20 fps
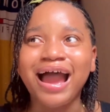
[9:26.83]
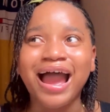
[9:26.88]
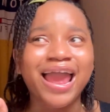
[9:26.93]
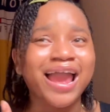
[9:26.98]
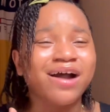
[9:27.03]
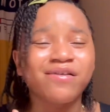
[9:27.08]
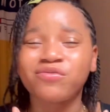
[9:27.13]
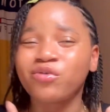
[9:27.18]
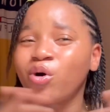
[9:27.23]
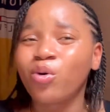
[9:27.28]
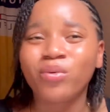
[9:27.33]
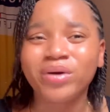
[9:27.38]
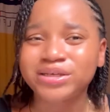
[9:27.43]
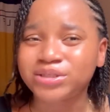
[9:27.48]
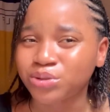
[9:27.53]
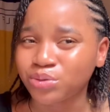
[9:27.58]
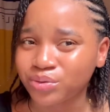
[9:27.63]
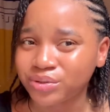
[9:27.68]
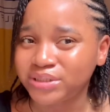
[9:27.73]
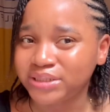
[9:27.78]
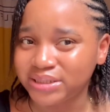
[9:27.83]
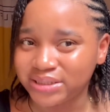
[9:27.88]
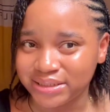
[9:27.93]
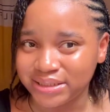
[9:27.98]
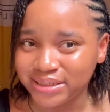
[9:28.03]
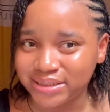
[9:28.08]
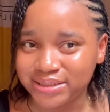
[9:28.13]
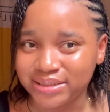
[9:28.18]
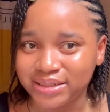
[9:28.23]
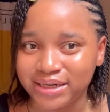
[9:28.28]
I have always noticed
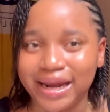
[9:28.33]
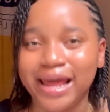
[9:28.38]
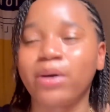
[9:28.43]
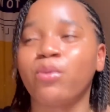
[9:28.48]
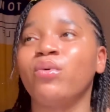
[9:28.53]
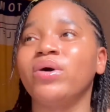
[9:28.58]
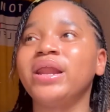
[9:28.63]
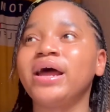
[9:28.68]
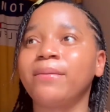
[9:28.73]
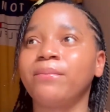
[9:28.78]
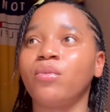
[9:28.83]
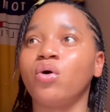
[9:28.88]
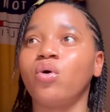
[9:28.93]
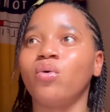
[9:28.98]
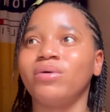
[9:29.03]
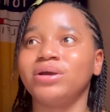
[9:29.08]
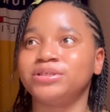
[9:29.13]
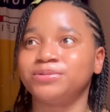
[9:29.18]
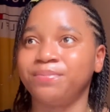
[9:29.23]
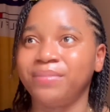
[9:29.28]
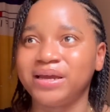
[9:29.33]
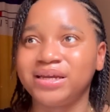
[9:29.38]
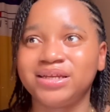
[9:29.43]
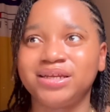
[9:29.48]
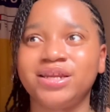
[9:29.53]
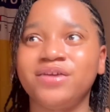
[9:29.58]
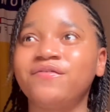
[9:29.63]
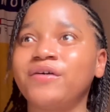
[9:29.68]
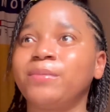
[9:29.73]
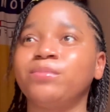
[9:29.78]
this thing. Like when I'm always
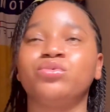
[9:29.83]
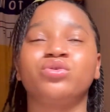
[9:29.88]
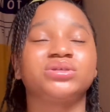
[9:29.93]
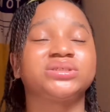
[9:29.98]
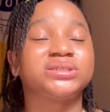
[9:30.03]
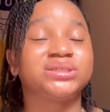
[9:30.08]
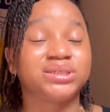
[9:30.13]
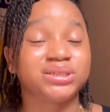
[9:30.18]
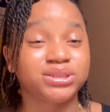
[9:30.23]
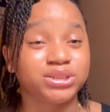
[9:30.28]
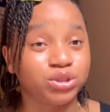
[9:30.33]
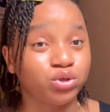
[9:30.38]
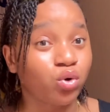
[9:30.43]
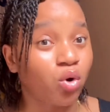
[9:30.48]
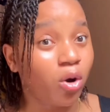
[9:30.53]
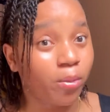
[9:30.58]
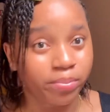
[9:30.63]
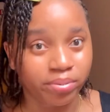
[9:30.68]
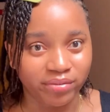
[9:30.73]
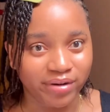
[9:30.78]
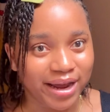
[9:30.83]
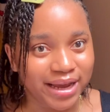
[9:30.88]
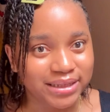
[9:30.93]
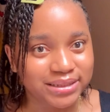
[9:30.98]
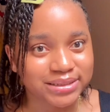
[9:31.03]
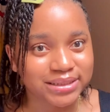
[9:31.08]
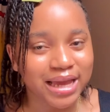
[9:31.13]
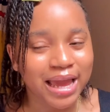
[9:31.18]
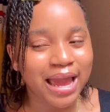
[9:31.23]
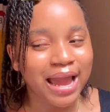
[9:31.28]
bending, if I'm not sitting
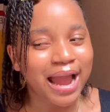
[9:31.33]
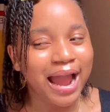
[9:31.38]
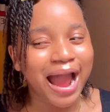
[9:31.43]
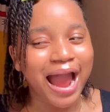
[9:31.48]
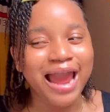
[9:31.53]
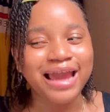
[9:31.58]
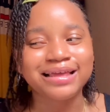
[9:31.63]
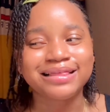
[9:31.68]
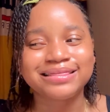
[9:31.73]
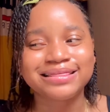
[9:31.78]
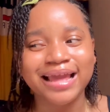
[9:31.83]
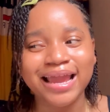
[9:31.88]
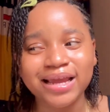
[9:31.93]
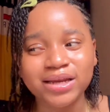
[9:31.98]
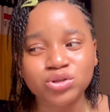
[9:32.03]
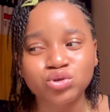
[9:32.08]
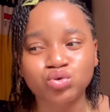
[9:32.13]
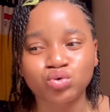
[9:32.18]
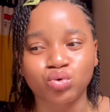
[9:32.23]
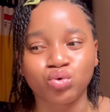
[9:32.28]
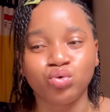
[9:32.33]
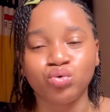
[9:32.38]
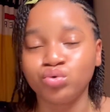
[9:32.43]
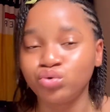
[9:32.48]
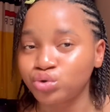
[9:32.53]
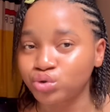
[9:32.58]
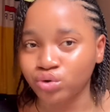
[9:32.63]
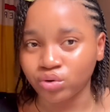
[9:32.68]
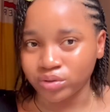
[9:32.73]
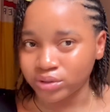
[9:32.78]
upright, I tend to
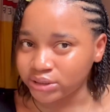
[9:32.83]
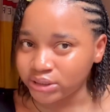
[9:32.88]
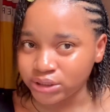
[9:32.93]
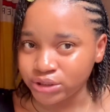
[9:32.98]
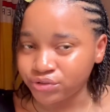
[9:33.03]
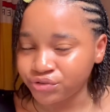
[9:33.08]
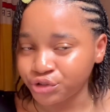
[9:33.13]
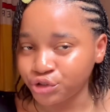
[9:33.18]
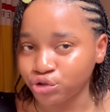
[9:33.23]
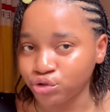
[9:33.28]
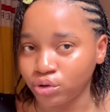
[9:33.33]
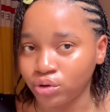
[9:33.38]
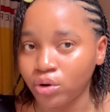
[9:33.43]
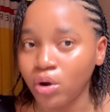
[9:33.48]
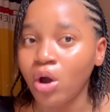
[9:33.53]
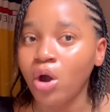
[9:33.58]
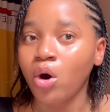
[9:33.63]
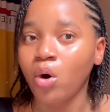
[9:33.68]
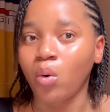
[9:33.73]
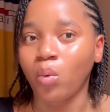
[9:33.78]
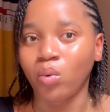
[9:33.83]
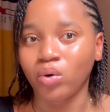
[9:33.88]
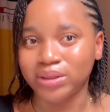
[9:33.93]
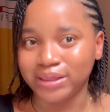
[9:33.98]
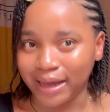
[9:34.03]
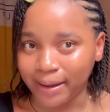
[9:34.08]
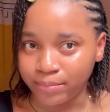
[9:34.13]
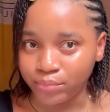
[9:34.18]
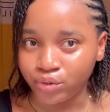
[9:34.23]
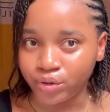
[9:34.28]
lose concentration on
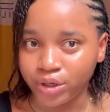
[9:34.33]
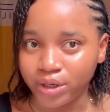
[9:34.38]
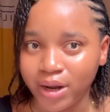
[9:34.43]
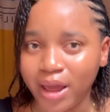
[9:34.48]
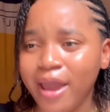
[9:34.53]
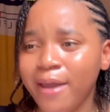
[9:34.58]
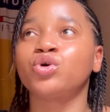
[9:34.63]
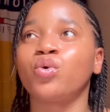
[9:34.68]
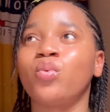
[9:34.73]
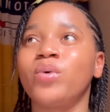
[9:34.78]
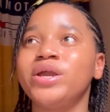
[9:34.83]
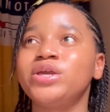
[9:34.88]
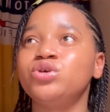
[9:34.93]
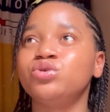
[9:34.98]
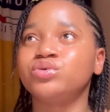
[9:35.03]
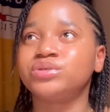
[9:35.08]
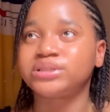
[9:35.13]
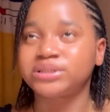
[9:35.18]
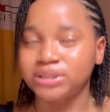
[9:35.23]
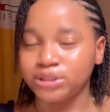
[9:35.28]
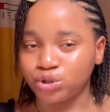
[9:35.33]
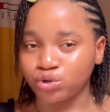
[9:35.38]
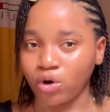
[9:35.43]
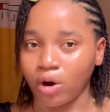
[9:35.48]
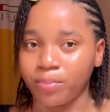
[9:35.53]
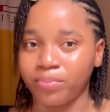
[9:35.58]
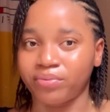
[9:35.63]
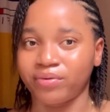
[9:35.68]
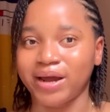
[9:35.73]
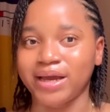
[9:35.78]
what I'm doing. So when you sit
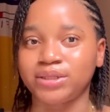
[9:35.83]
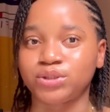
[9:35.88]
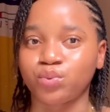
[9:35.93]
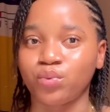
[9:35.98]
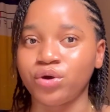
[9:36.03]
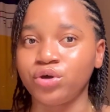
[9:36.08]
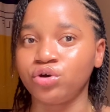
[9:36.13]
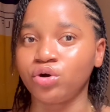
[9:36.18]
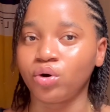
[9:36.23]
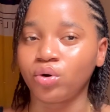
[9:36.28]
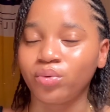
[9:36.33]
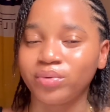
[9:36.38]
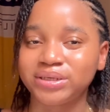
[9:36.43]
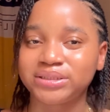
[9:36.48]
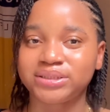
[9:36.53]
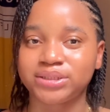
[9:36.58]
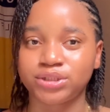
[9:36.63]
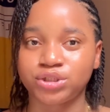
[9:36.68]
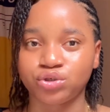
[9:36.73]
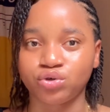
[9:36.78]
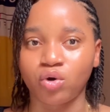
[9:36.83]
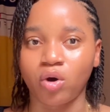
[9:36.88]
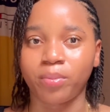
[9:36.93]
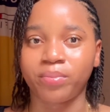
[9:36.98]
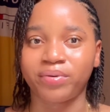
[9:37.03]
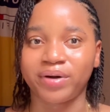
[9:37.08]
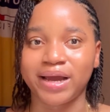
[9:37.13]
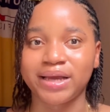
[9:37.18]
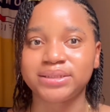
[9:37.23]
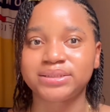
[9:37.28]
upright, when you're always sitting
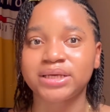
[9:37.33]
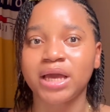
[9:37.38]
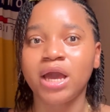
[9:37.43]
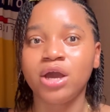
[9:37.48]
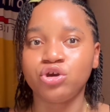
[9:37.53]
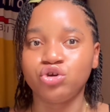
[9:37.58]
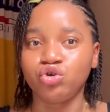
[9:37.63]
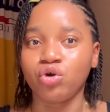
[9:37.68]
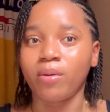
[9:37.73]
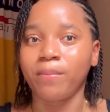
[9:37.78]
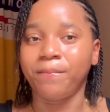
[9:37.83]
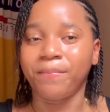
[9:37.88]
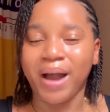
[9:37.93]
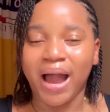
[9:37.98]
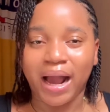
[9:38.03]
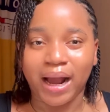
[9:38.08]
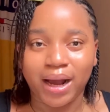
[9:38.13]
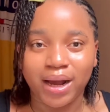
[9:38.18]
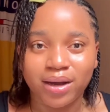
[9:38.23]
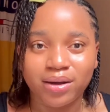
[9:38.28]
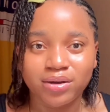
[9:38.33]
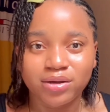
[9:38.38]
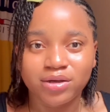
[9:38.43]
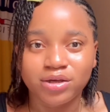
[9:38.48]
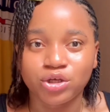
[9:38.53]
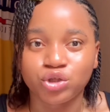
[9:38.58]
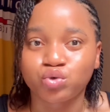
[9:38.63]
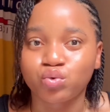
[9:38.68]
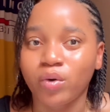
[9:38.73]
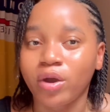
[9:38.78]
upright, your back,
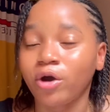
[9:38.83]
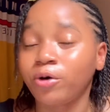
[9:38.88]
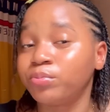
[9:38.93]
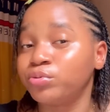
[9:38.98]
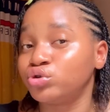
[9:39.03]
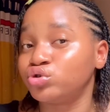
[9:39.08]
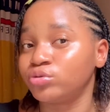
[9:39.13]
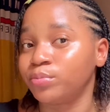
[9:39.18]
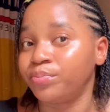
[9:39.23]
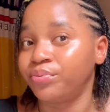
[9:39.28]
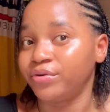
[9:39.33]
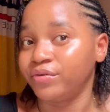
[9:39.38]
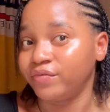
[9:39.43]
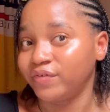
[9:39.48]
it will help you to